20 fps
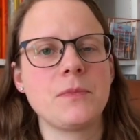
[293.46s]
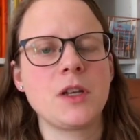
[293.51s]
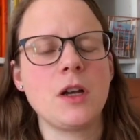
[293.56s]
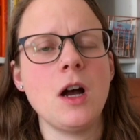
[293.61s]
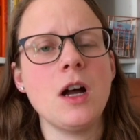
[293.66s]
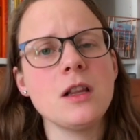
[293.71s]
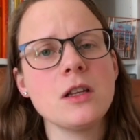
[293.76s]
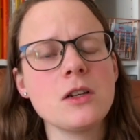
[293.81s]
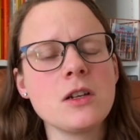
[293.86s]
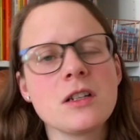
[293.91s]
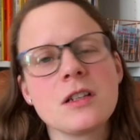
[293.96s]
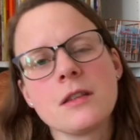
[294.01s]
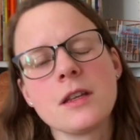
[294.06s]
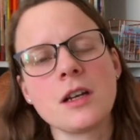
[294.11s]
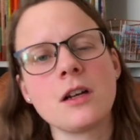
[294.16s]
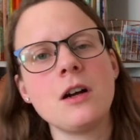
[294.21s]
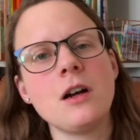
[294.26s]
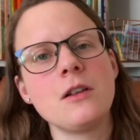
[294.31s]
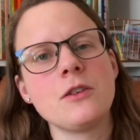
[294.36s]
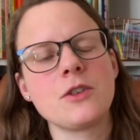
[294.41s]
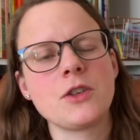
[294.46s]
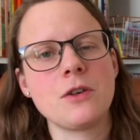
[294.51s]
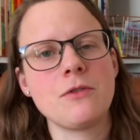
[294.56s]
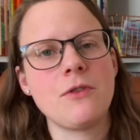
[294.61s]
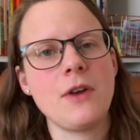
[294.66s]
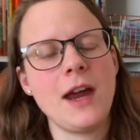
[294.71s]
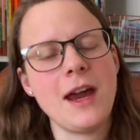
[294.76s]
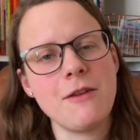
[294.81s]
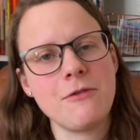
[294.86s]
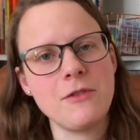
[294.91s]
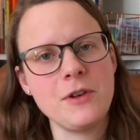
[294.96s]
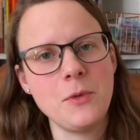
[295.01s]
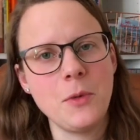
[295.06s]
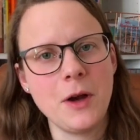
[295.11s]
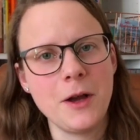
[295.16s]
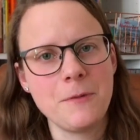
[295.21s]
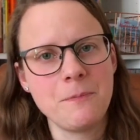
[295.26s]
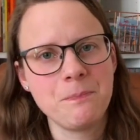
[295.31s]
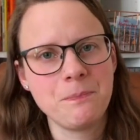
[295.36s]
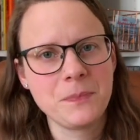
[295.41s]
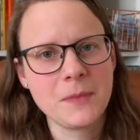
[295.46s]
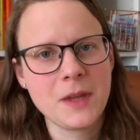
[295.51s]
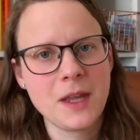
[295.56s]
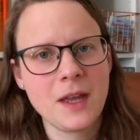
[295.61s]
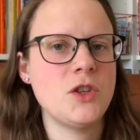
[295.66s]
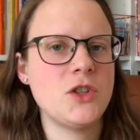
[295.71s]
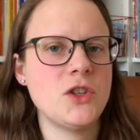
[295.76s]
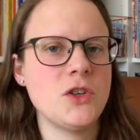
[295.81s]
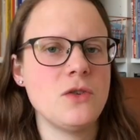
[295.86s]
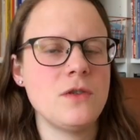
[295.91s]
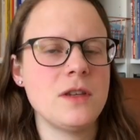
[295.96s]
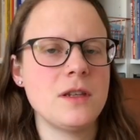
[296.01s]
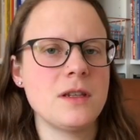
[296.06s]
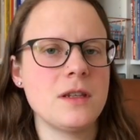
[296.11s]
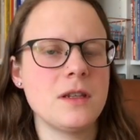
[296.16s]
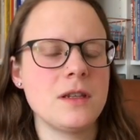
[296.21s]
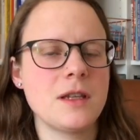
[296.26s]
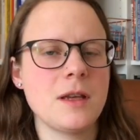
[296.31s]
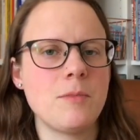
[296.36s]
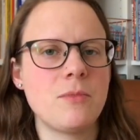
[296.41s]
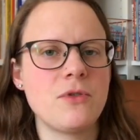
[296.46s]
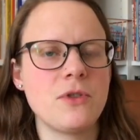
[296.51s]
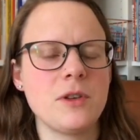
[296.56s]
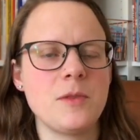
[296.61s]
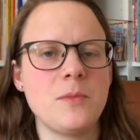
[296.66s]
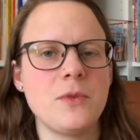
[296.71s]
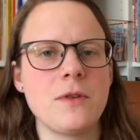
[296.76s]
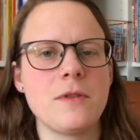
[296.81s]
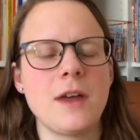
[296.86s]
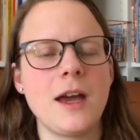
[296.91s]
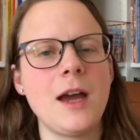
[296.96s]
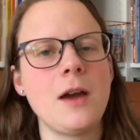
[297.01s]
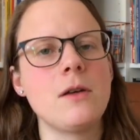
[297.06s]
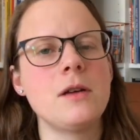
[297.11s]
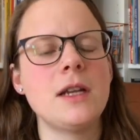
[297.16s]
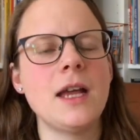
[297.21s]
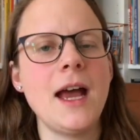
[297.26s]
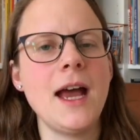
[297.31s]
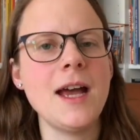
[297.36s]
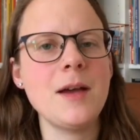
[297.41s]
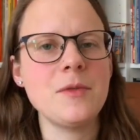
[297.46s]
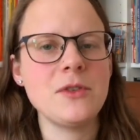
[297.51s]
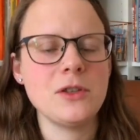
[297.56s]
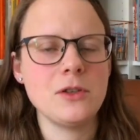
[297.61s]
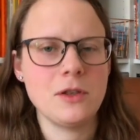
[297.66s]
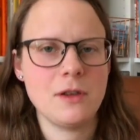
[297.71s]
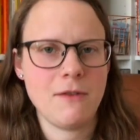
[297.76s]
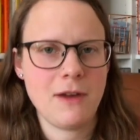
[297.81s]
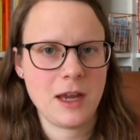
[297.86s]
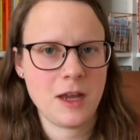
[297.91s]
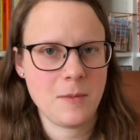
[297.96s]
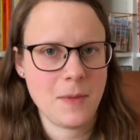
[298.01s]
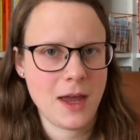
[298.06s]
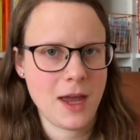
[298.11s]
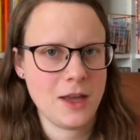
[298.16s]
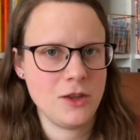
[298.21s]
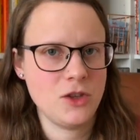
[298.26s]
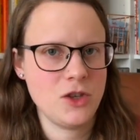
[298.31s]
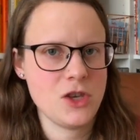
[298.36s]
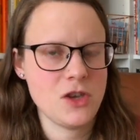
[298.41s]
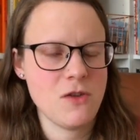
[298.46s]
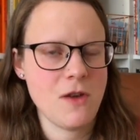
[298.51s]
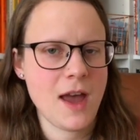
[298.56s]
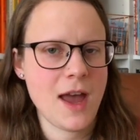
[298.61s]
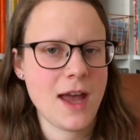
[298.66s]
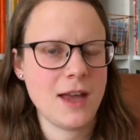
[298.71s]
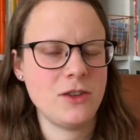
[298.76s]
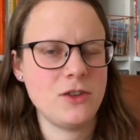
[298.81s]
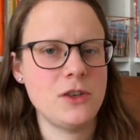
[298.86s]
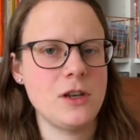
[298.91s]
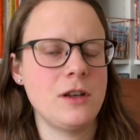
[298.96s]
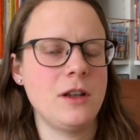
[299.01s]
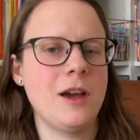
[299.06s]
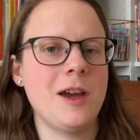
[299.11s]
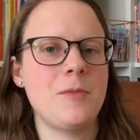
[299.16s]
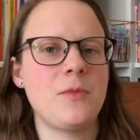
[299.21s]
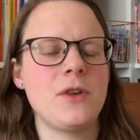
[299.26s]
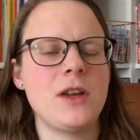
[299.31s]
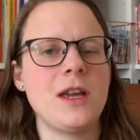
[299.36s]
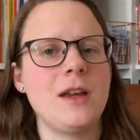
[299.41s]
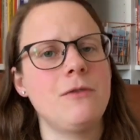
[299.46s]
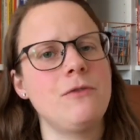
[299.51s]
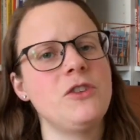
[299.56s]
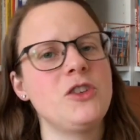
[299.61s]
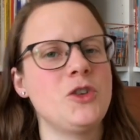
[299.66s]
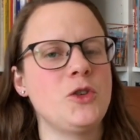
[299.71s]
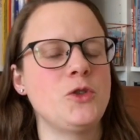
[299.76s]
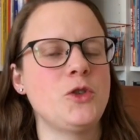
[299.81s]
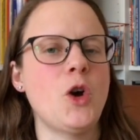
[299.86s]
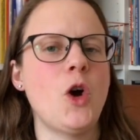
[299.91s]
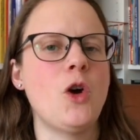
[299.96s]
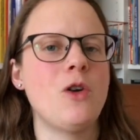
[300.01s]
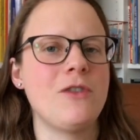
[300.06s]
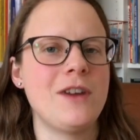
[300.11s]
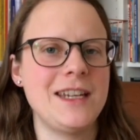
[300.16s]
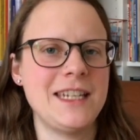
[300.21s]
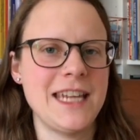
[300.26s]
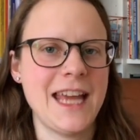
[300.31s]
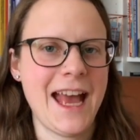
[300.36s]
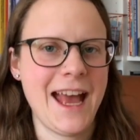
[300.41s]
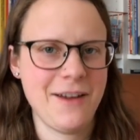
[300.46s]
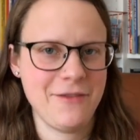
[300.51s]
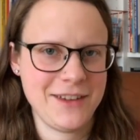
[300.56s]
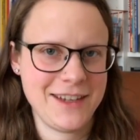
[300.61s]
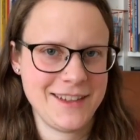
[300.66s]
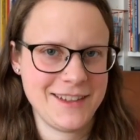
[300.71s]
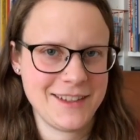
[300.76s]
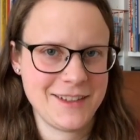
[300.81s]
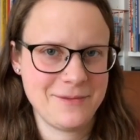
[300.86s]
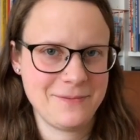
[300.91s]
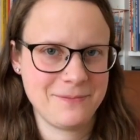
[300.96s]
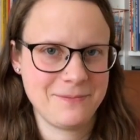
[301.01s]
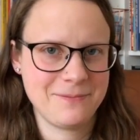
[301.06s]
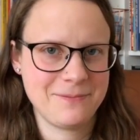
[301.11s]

colours and that colours are for everyone. So this is a brilliant book that I would absolutely recommend you add to your library if you don't already have it.